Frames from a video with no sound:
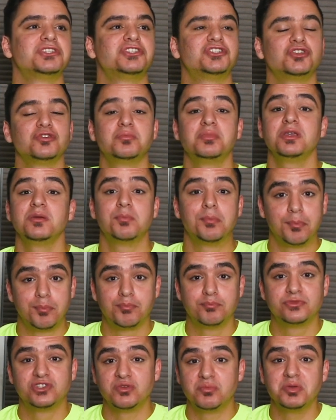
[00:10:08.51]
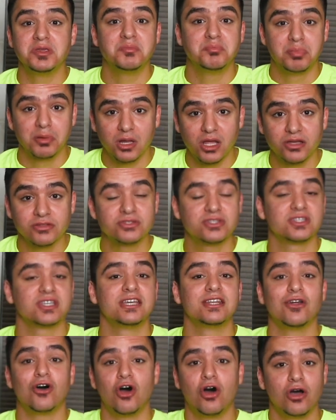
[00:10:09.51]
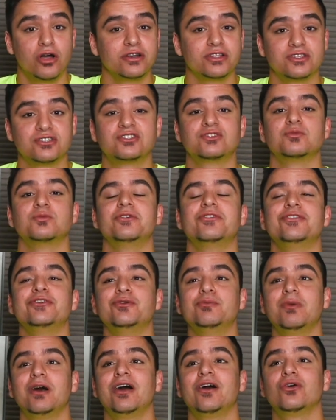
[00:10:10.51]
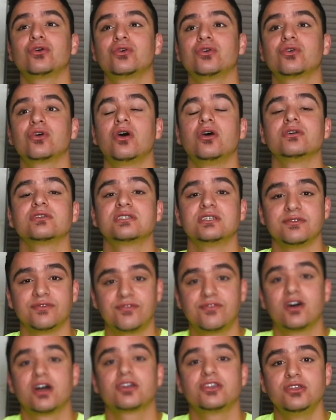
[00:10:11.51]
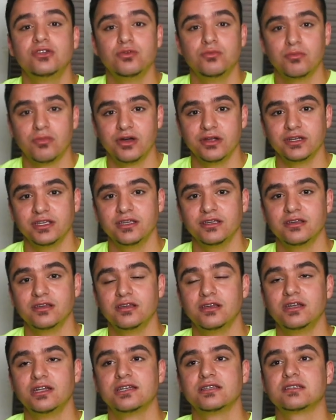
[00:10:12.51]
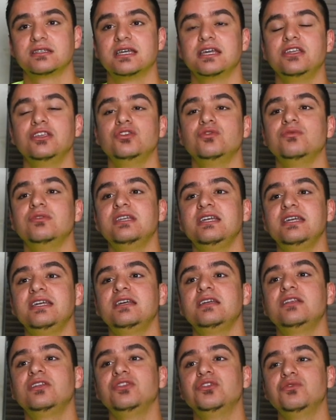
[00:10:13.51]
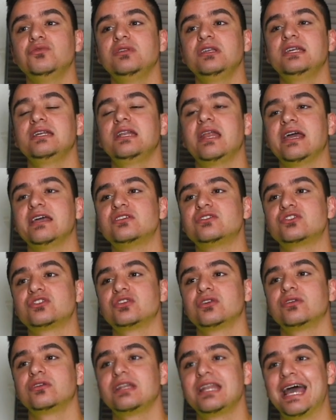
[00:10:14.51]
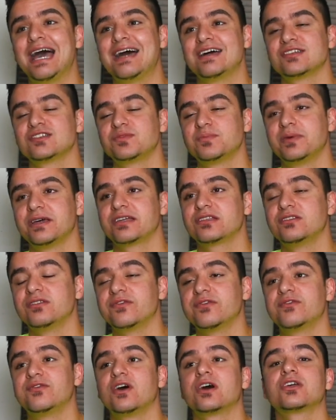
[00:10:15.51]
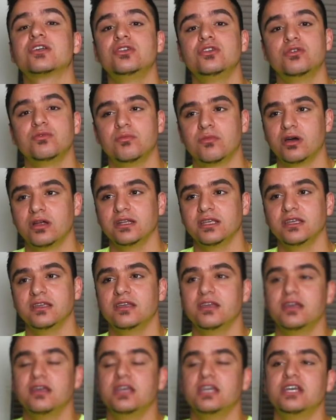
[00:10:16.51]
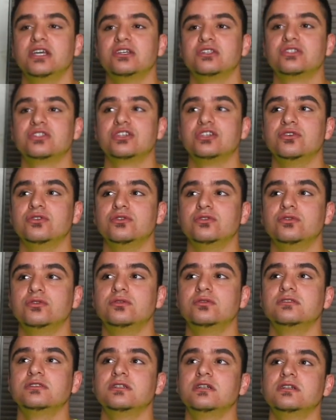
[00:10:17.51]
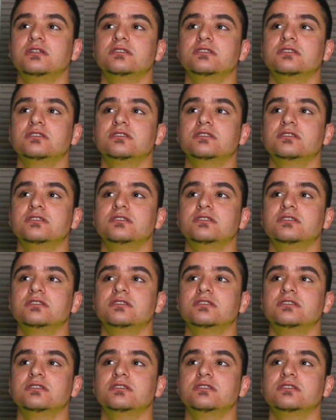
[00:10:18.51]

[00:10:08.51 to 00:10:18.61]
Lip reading: To be blunt and honest with you, my uncle calls it "fuck you money," saying you need a certain aspect of "fuck you money" to,